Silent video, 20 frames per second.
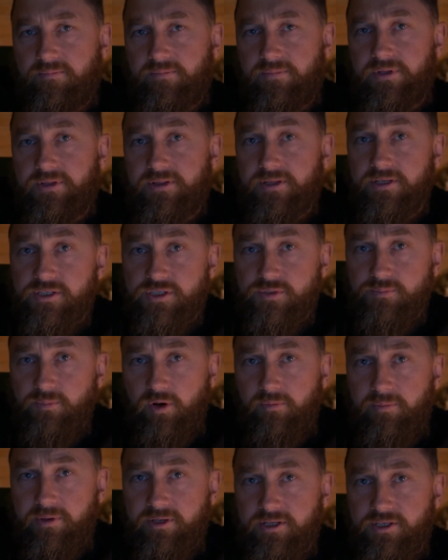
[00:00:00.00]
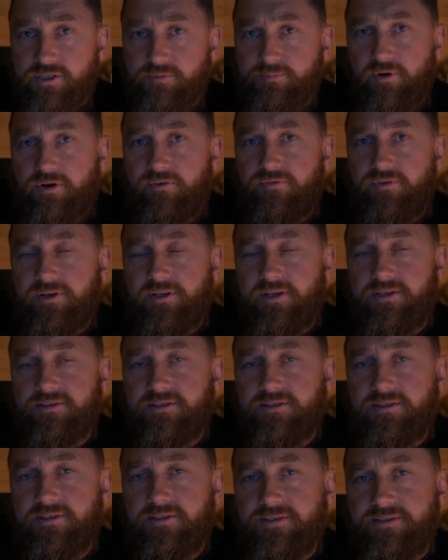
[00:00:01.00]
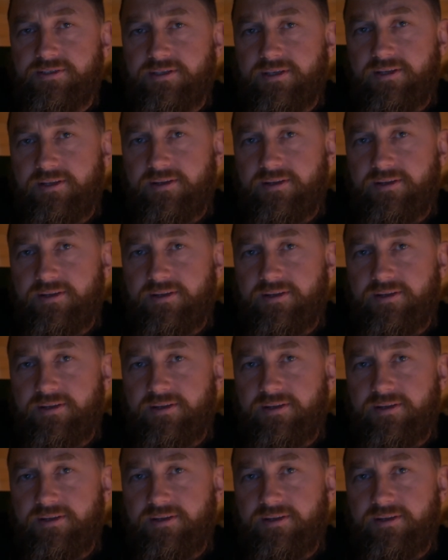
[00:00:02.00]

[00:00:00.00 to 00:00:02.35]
But this moment is perfect as it is.